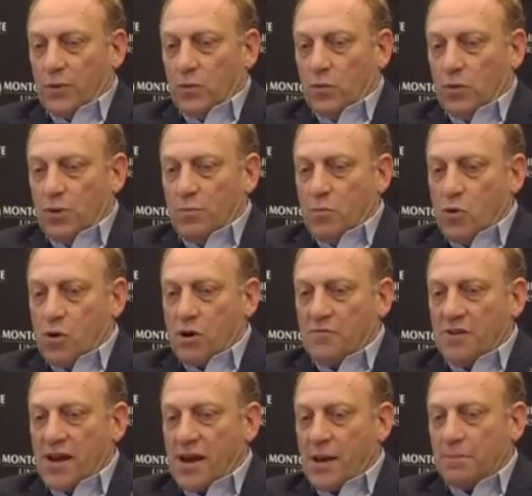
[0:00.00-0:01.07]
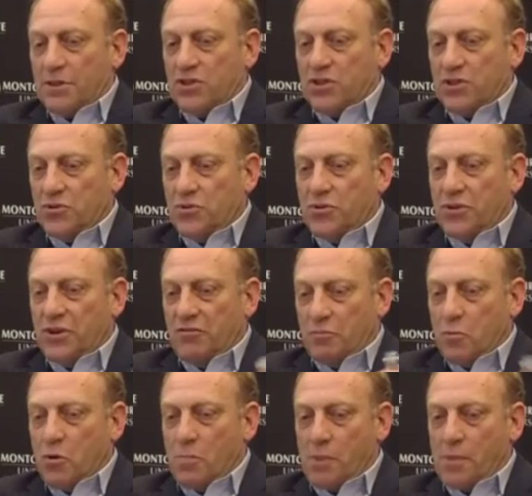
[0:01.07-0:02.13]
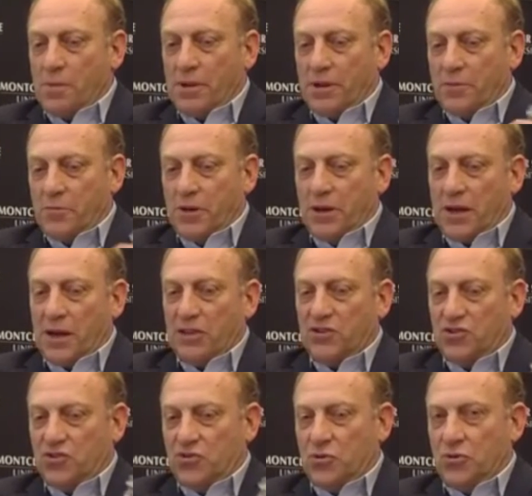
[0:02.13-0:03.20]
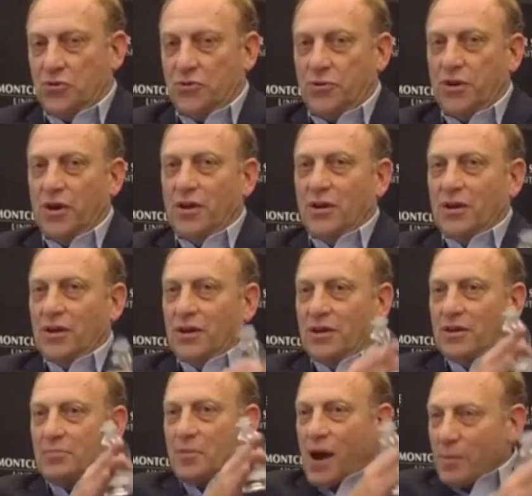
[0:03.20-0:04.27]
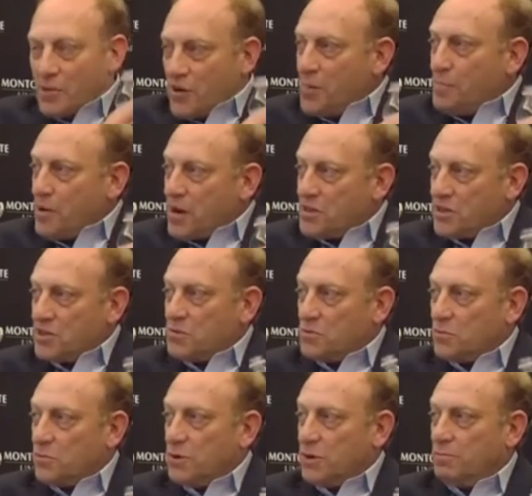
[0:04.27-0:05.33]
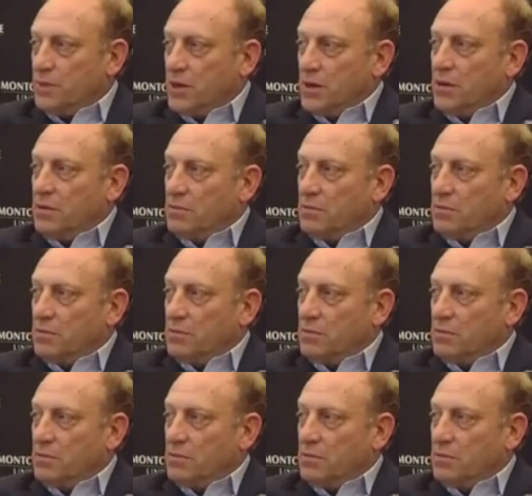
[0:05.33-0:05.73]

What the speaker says: Would more of it happen sooner if more people had realized sooner in the primary process what a big